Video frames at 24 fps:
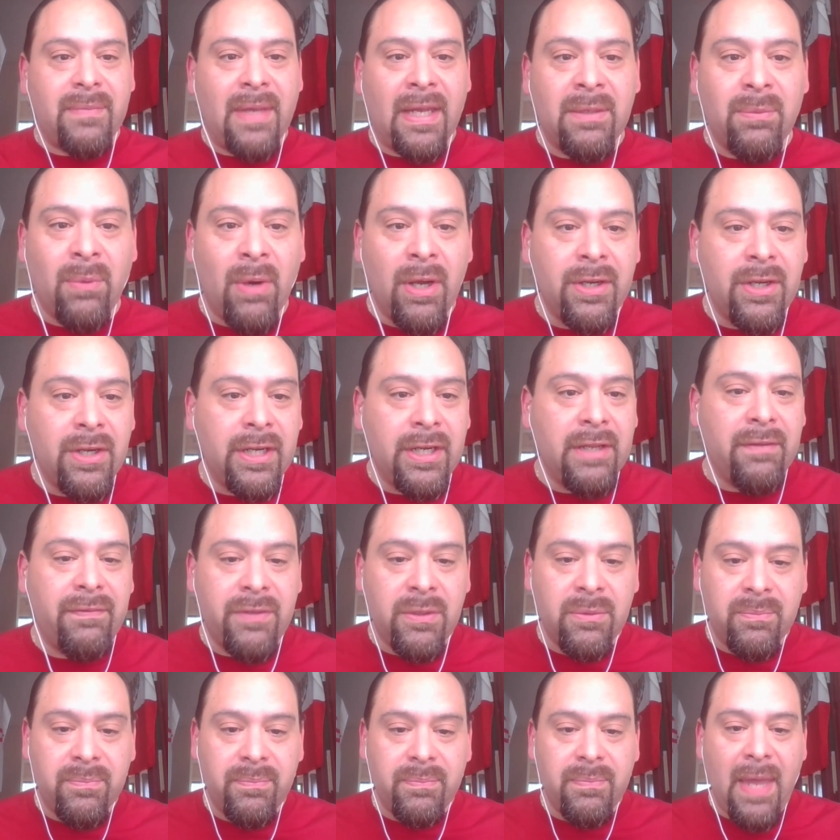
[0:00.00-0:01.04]
wondered if
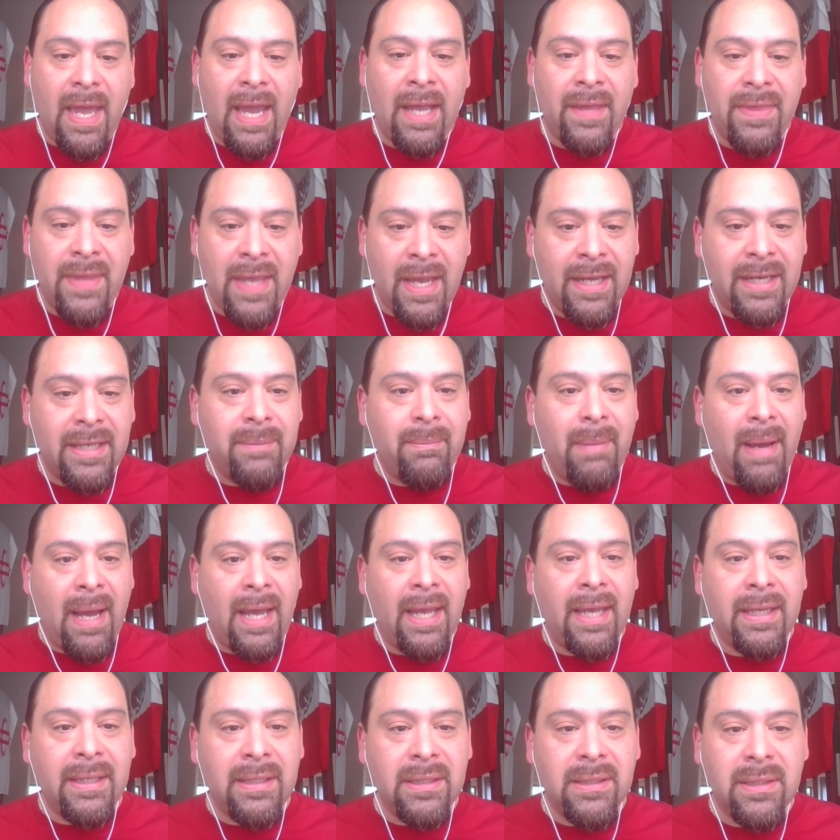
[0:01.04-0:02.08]
you had that in
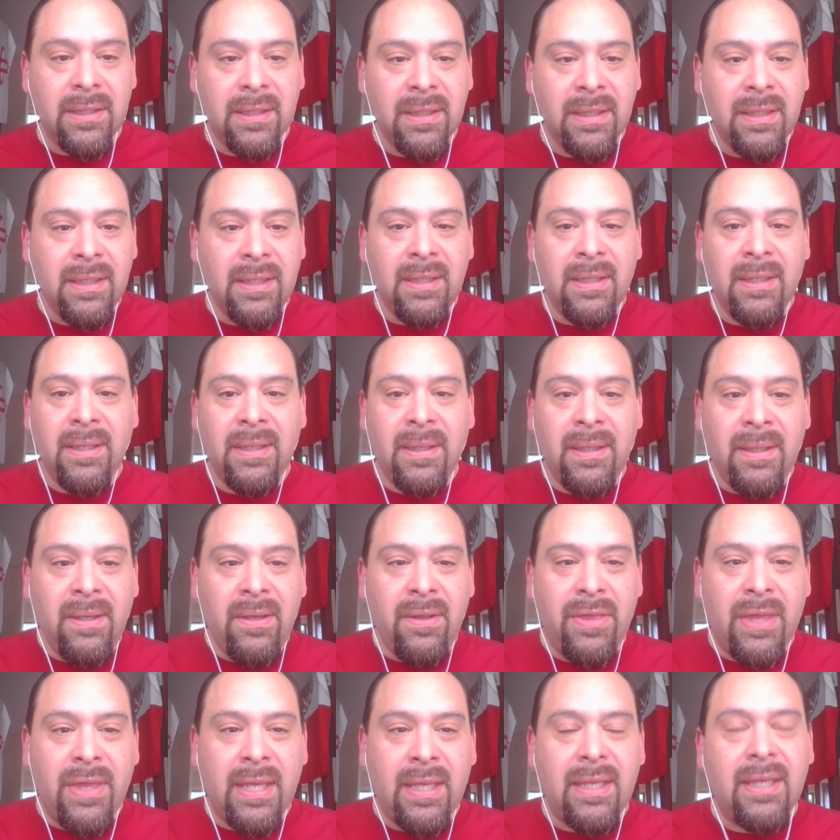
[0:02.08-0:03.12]
mind,
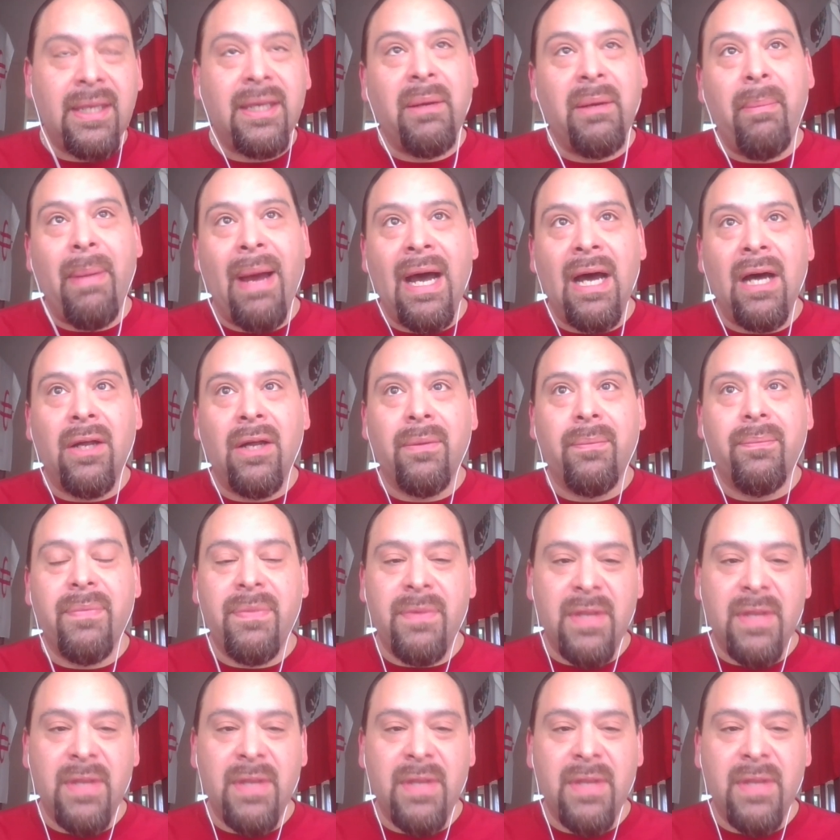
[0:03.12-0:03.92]
thinking about